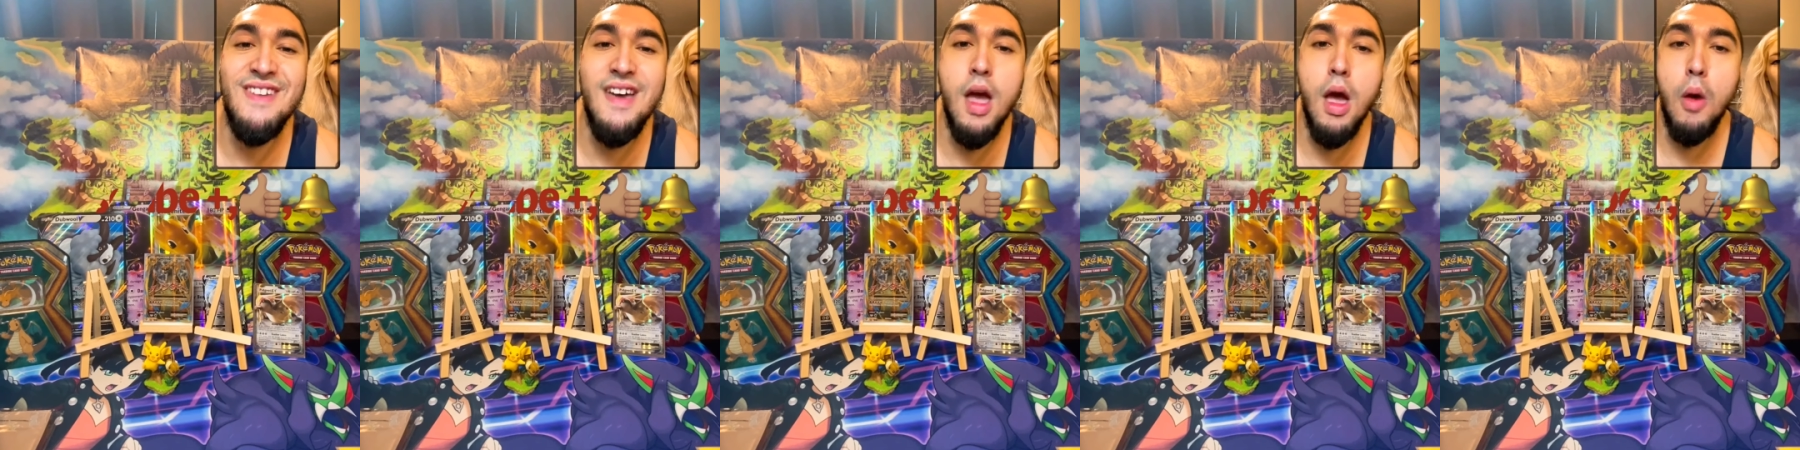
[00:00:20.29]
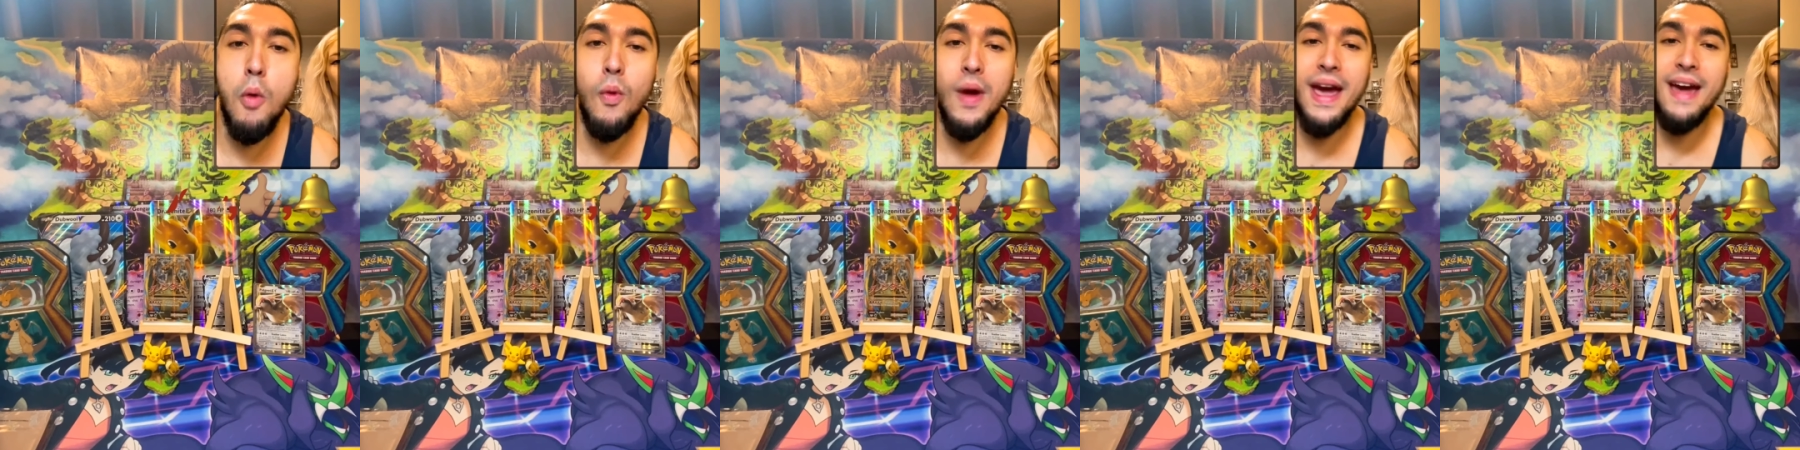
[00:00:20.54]
We
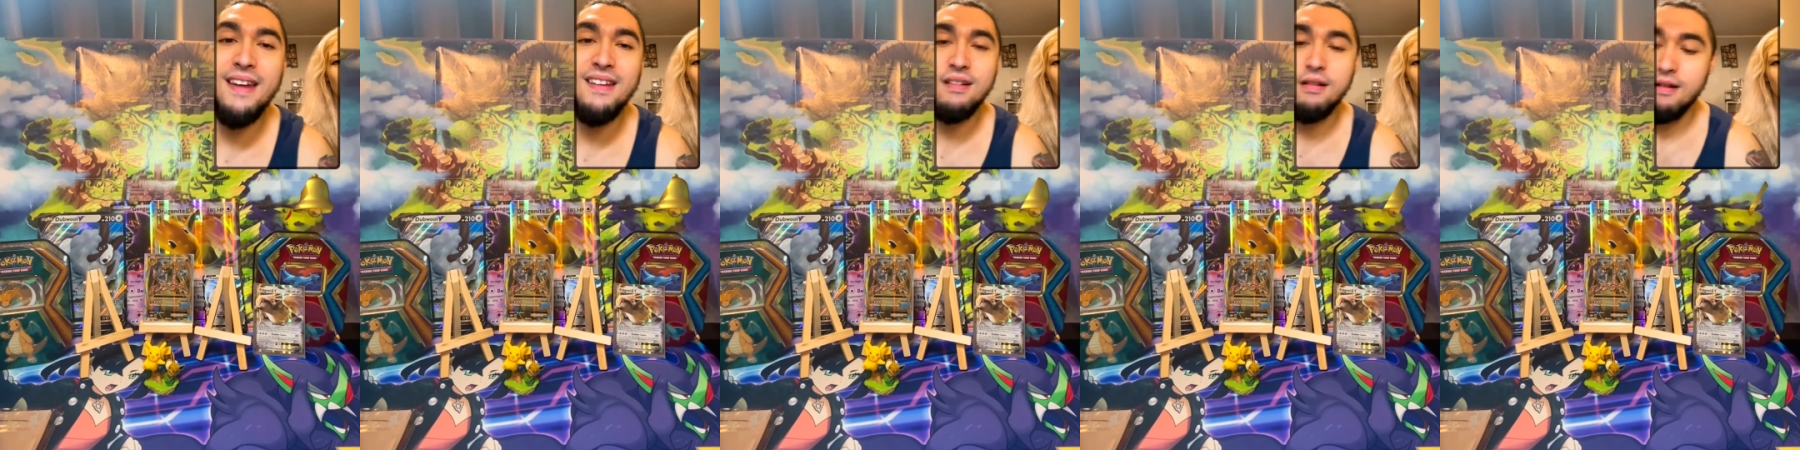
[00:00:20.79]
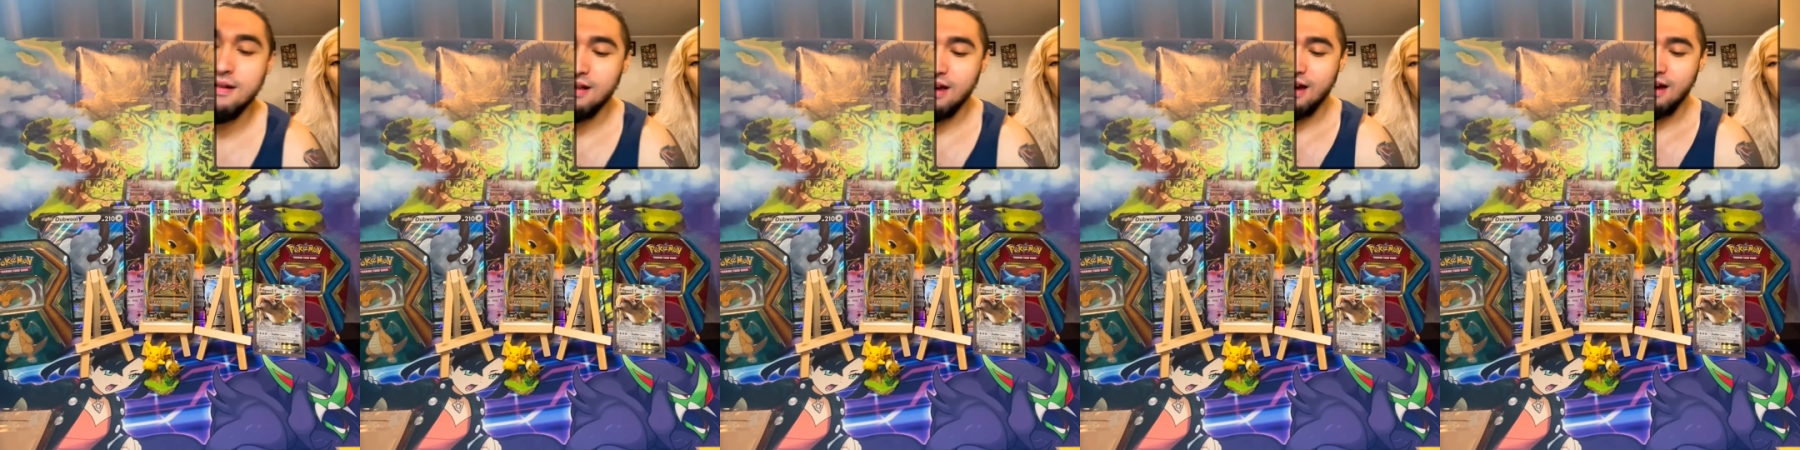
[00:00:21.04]
got a good
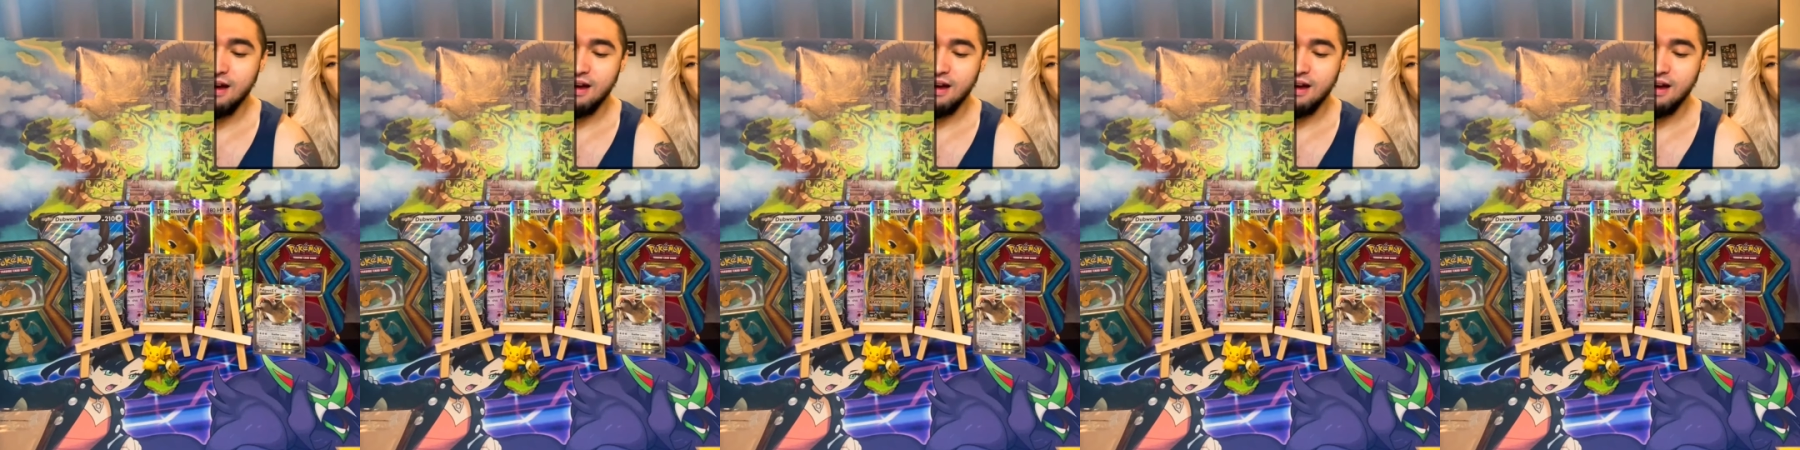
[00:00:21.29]
uh,